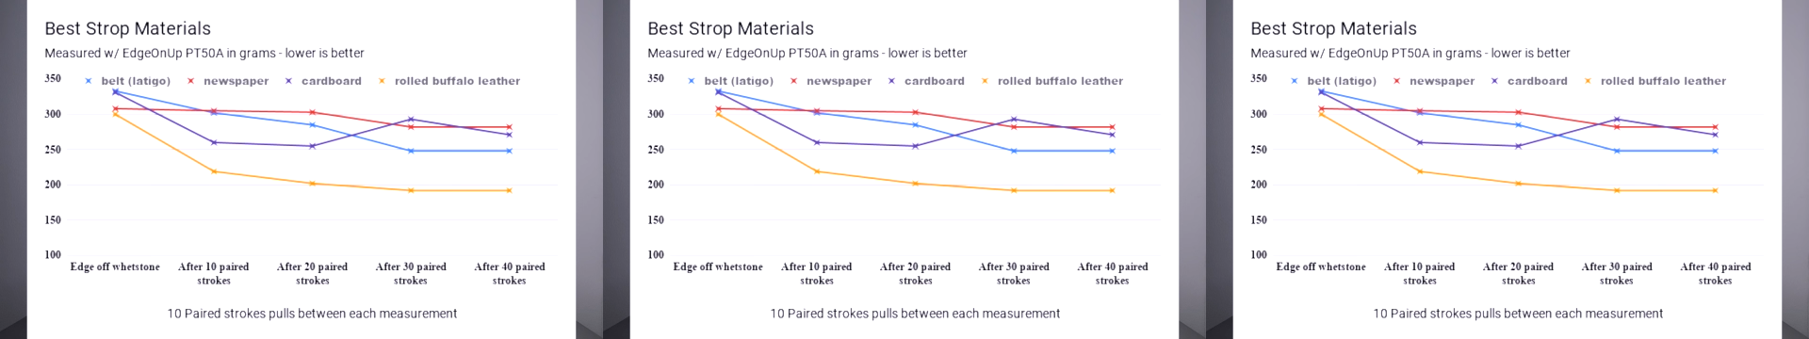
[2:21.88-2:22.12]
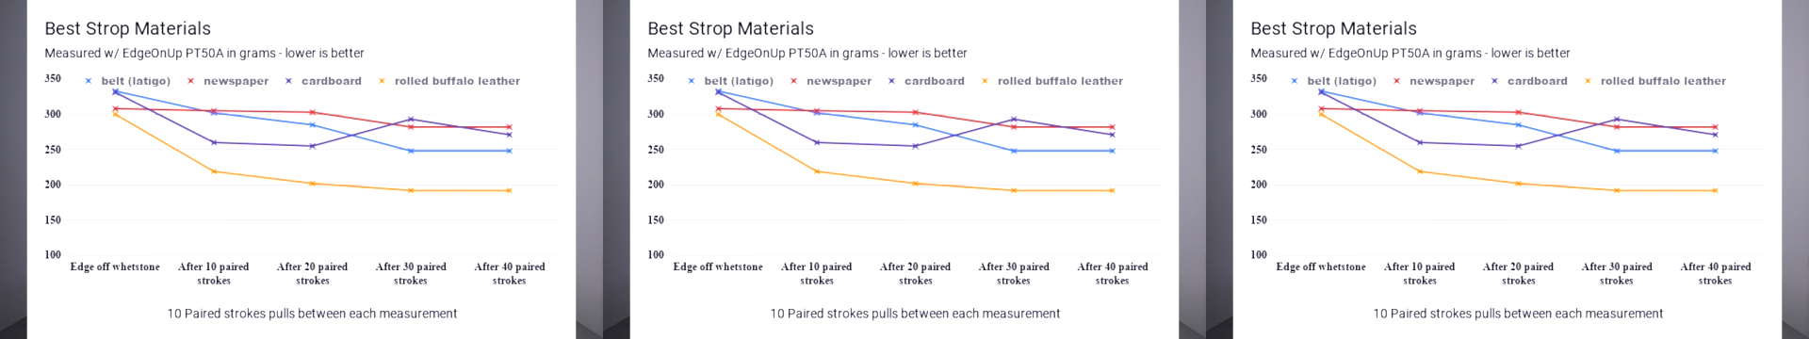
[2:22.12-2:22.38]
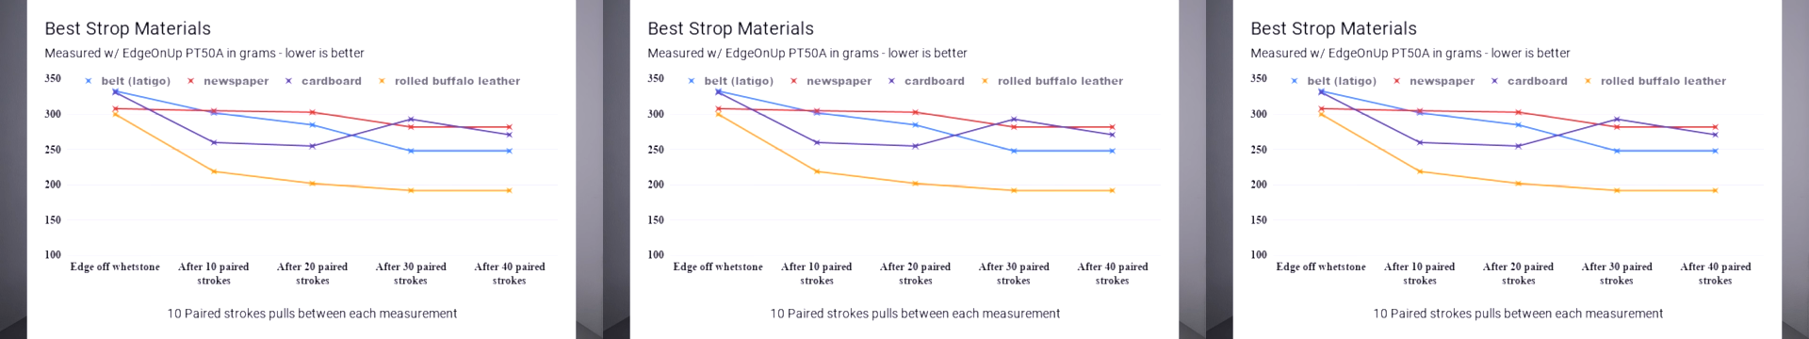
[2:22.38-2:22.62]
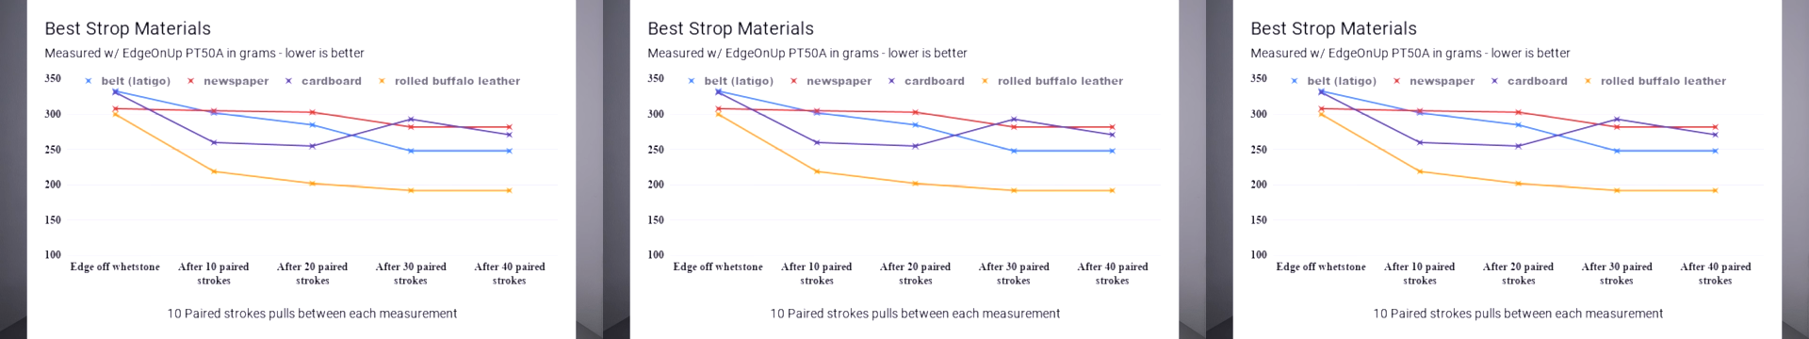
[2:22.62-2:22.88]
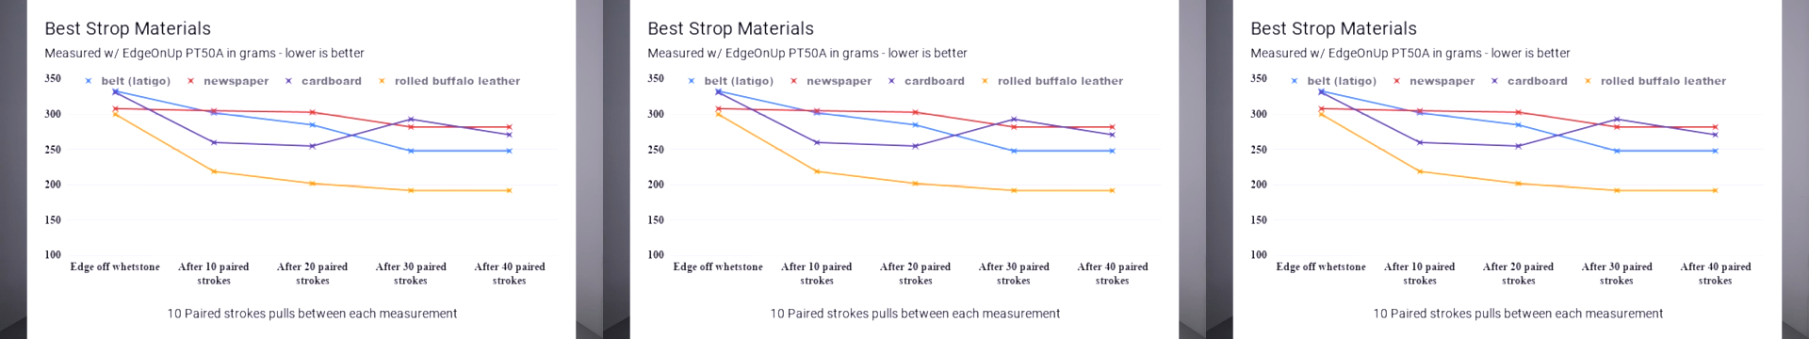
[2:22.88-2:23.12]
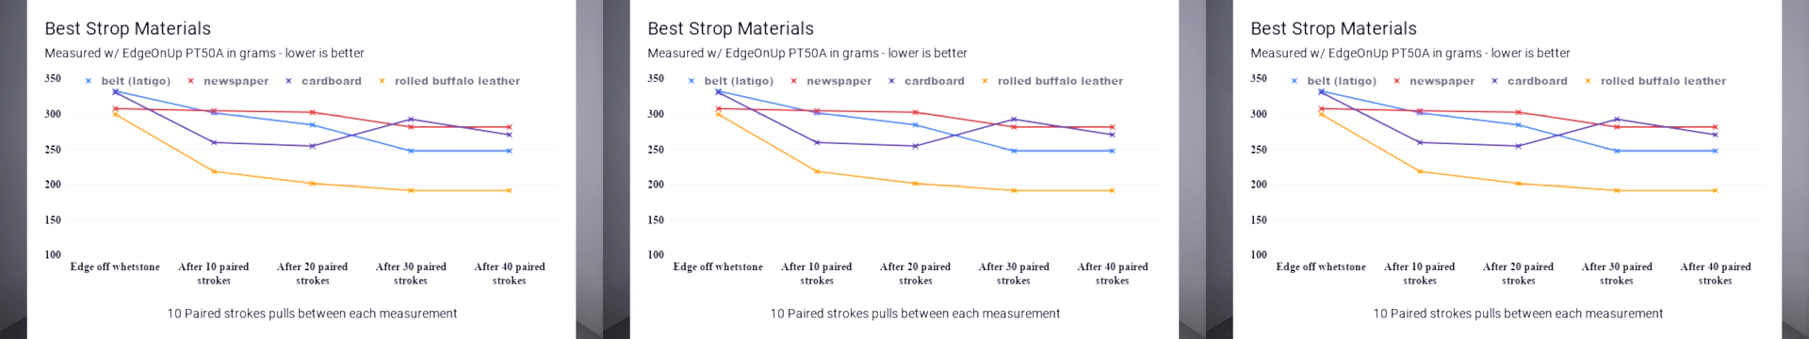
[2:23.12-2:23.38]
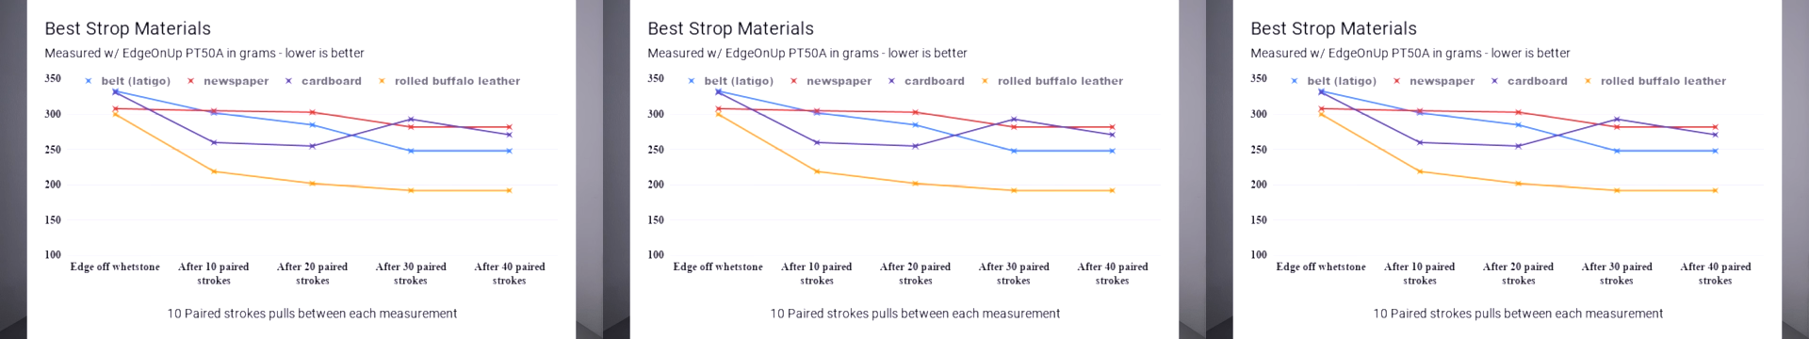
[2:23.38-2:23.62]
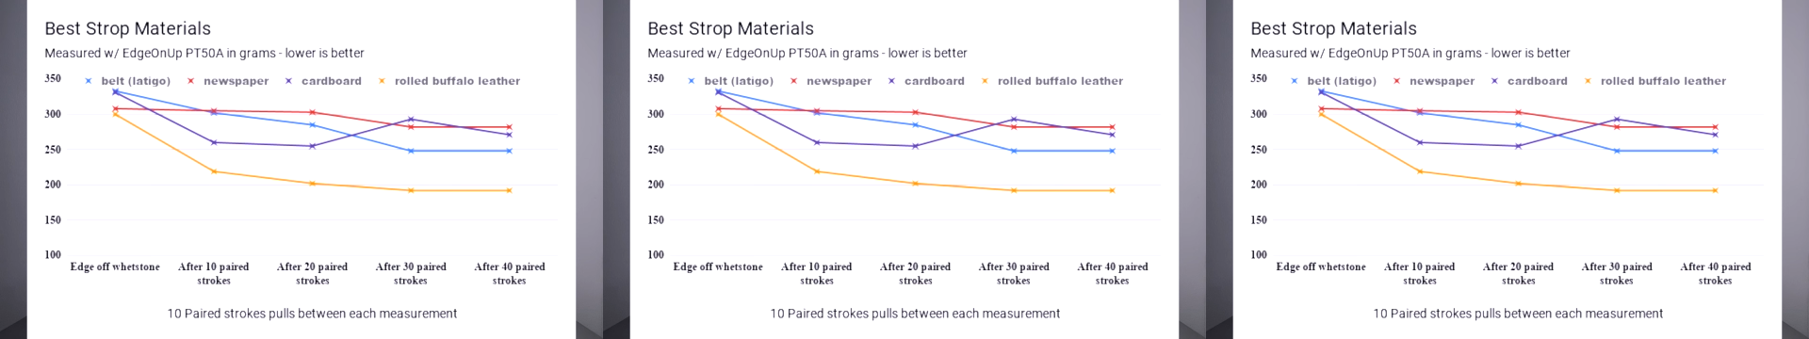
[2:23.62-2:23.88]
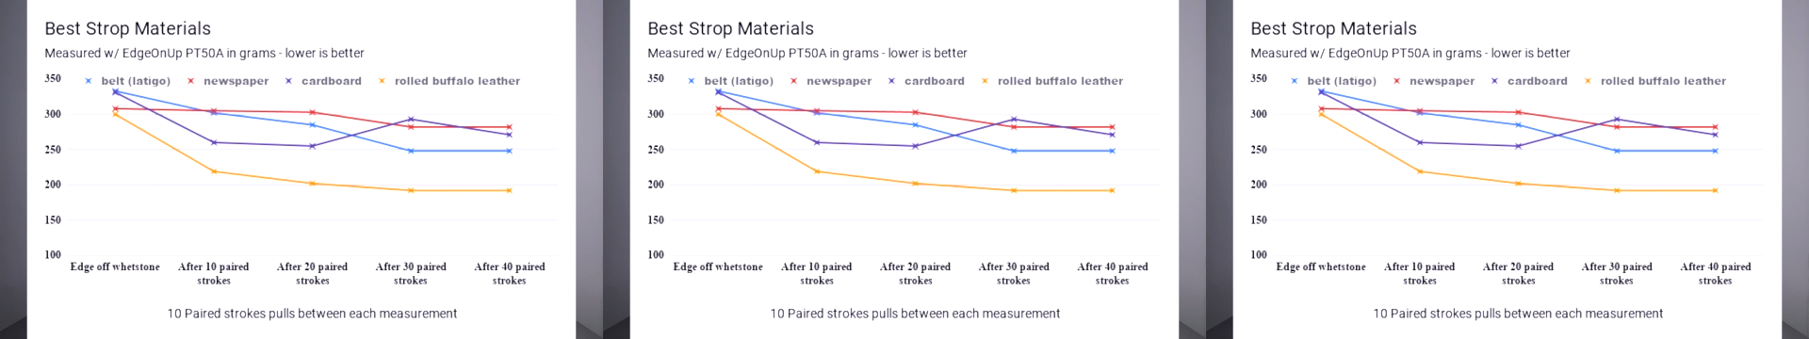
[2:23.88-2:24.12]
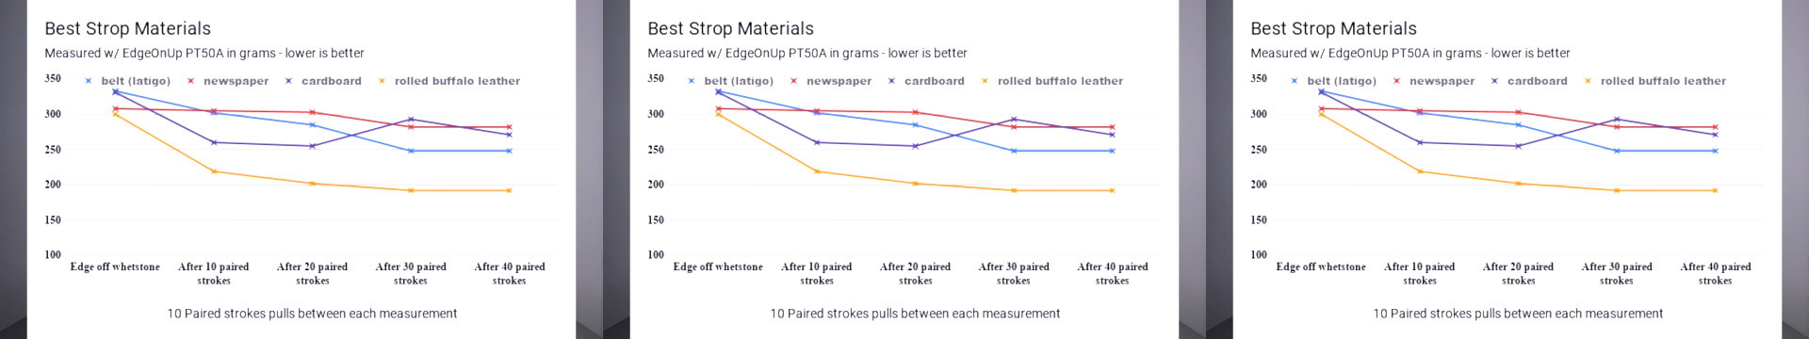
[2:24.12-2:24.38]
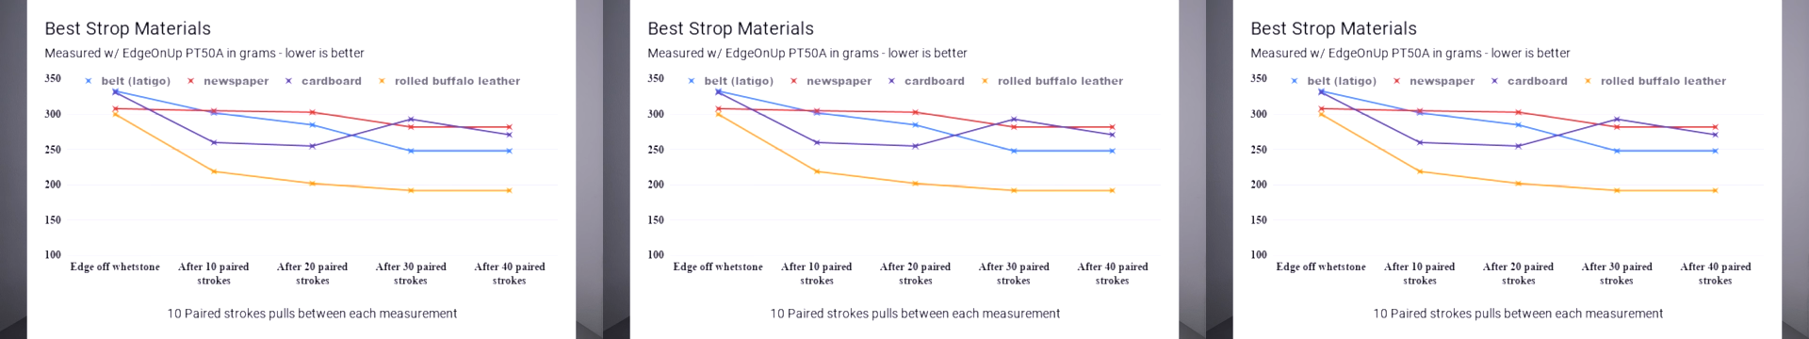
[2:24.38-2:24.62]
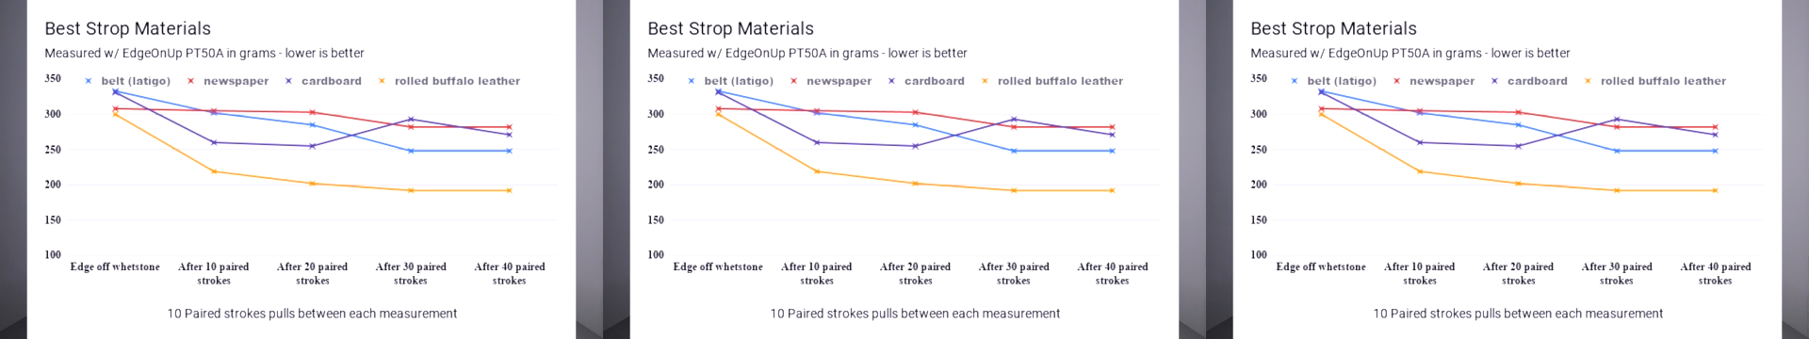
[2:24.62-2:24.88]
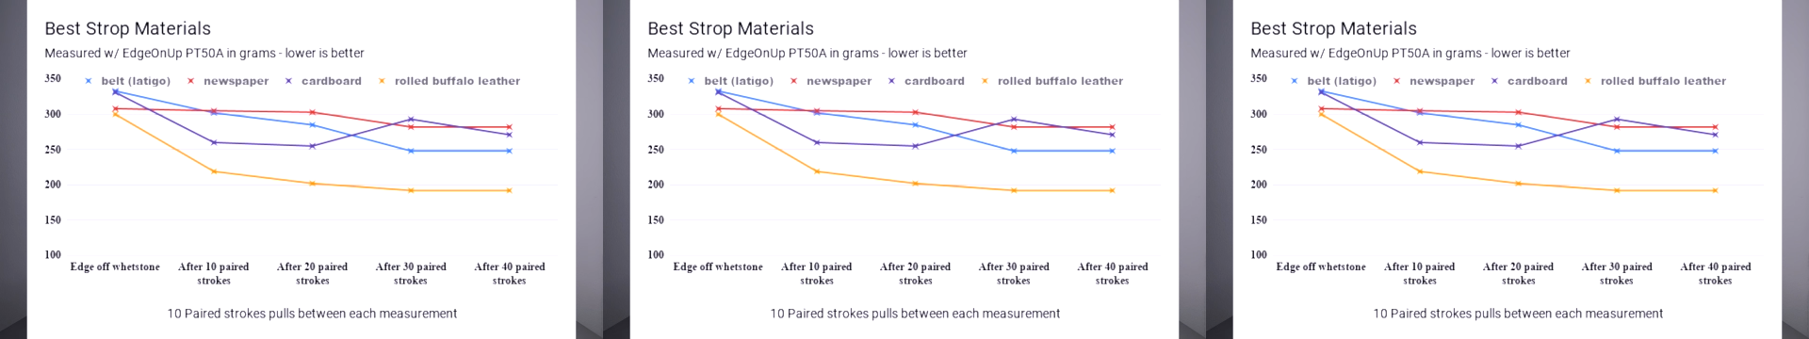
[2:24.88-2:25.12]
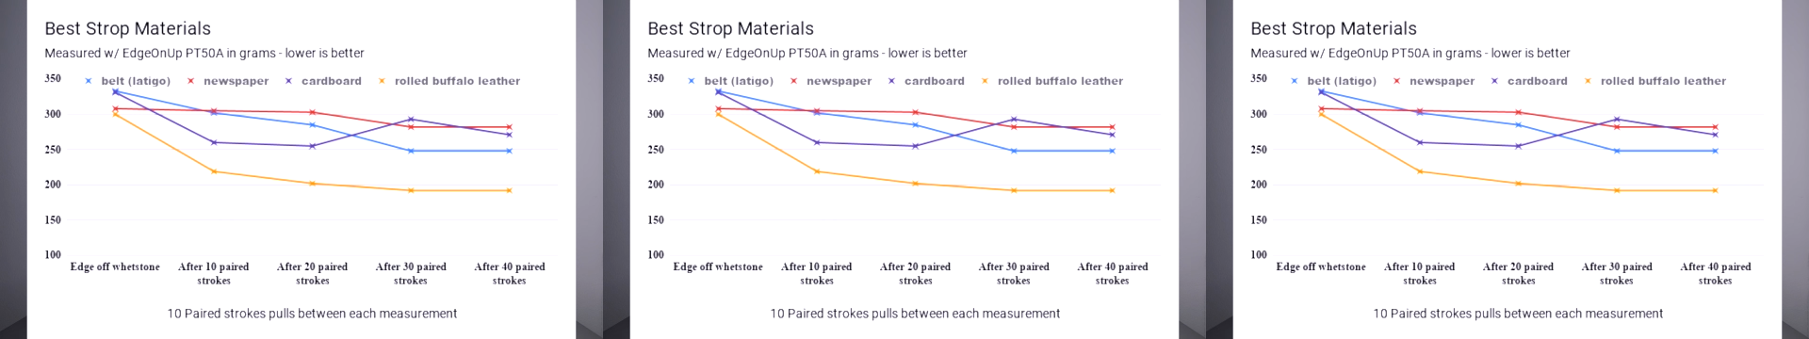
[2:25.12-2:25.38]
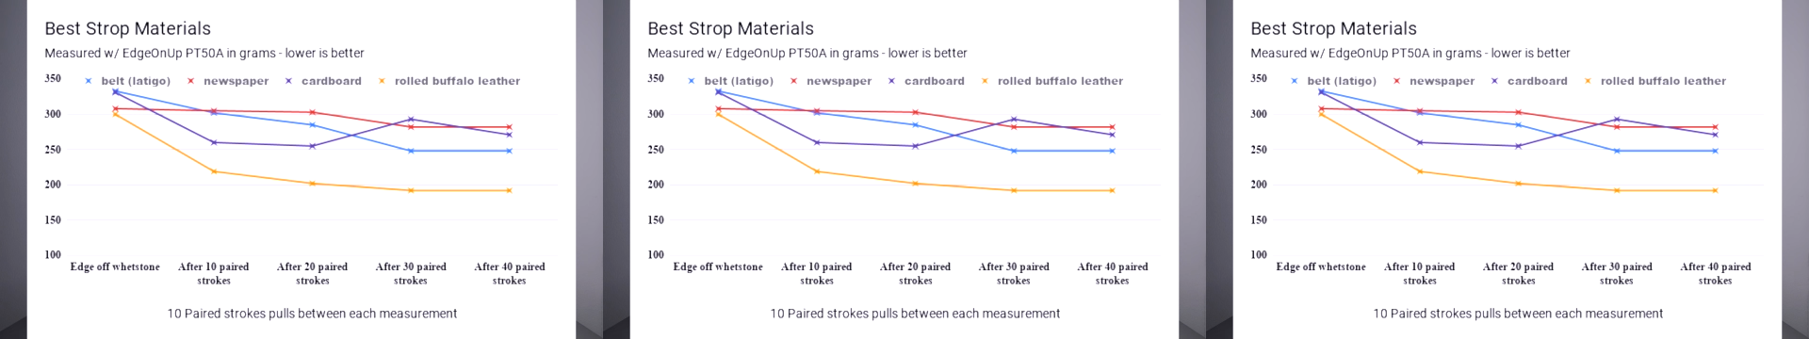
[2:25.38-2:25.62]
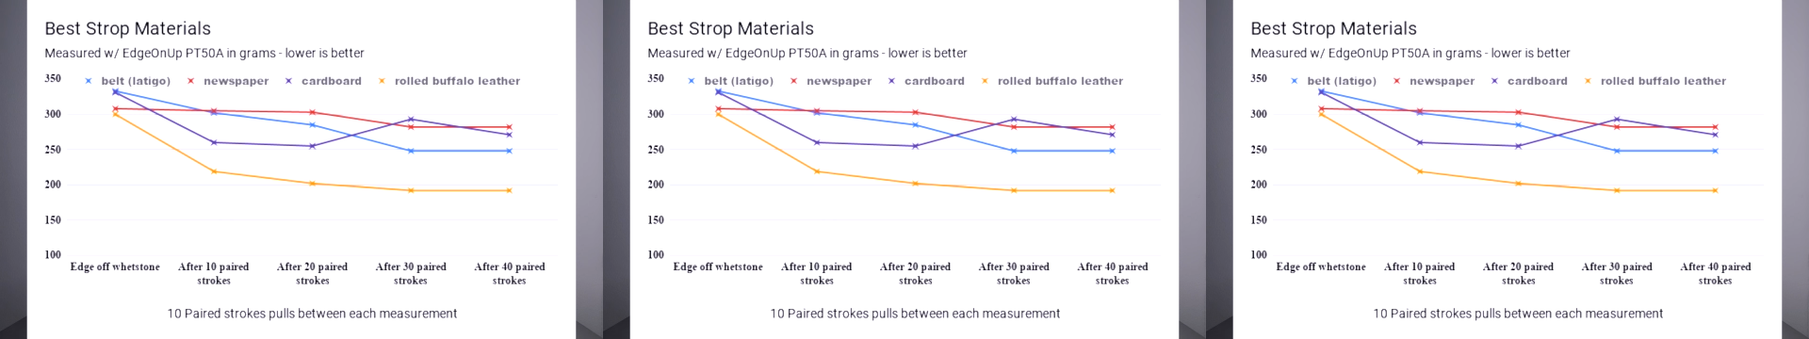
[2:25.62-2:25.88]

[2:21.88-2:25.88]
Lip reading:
(no speaker visible)